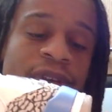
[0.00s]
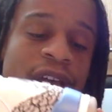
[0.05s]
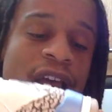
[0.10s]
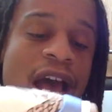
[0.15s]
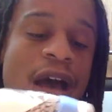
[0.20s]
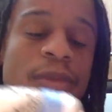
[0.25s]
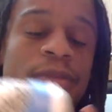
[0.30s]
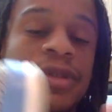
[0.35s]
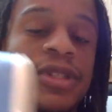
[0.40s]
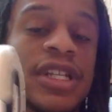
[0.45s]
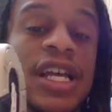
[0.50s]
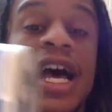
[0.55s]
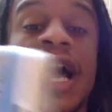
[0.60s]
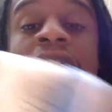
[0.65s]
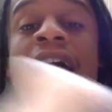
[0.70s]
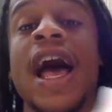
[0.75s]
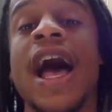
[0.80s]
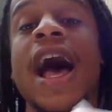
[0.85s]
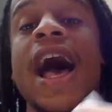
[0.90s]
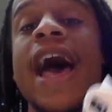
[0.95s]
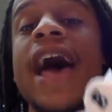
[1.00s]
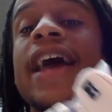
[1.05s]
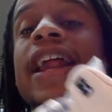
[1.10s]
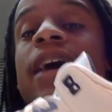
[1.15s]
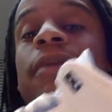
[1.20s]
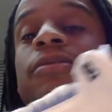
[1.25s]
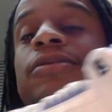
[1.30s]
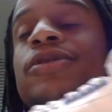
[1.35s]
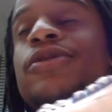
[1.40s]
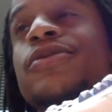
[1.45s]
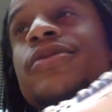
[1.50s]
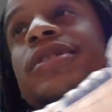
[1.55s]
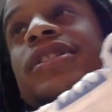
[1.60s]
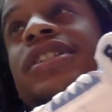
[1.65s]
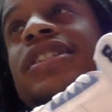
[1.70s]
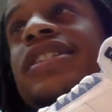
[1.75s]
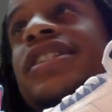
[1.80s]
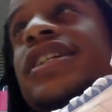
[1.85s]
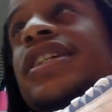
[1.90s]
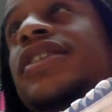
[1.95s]
I would had opportunity
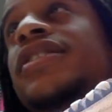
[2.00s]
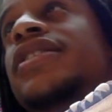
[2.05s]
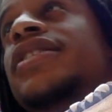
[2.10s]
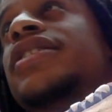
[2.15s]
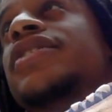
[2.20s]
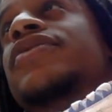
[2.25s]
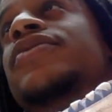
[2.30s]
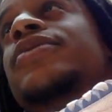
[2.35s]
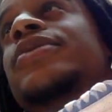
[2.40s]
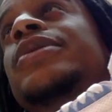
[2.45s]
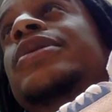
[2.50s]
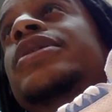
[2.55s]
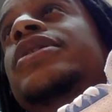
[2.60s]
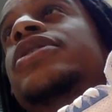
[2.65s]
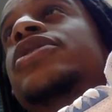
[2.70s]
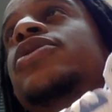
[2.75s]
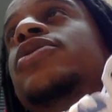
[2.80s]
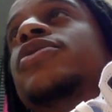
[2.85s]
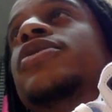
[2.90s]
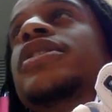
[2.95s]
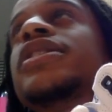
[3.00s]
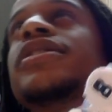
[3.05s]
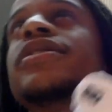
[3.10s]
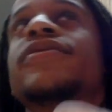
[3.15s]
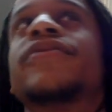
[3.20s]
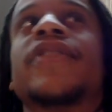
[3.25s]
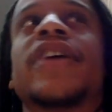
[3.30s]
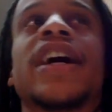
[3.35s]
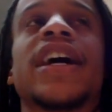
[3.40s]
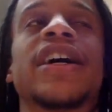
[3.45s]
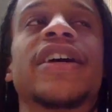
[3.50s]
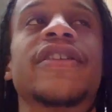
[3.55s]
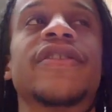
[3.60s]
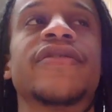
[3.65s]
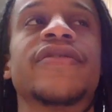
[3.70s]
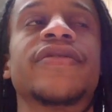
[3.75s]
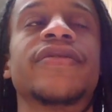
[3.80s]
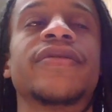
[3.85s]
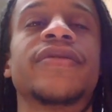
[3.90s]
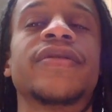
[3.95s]
to sell these for $265
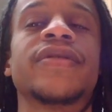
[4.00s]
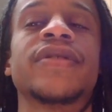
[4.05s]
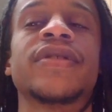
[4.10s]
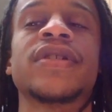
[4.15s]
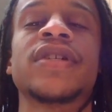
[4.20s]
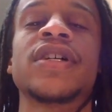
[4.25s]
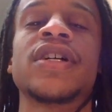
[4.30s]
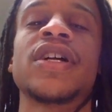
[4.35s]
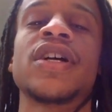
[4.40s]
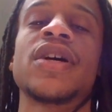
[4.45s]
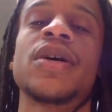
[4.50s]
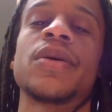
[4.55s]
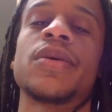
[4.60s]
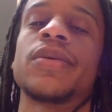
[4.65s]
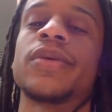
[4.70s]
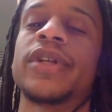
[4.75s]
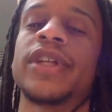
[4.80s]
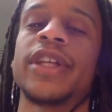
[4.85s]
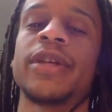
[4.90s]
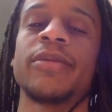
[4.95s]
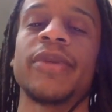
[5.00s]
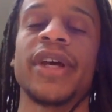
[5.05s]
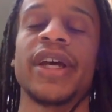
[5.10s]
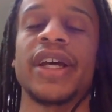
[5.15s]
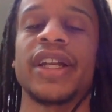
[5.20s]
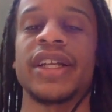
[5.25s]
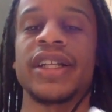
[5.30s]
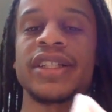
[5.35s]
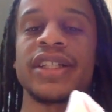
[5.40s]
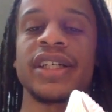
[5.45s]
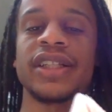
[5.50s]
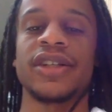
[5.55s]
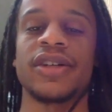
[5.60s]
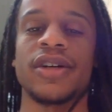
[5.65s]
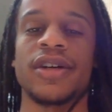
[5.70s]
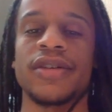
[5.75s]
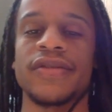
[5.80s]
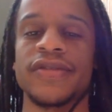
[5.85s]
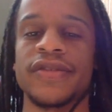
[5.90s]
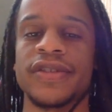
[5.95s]
on eBay. I didn't take the
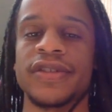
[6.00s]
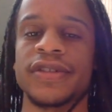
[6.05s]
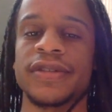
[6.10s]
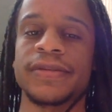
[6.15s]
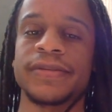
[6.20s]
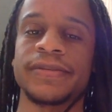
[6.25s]
offer.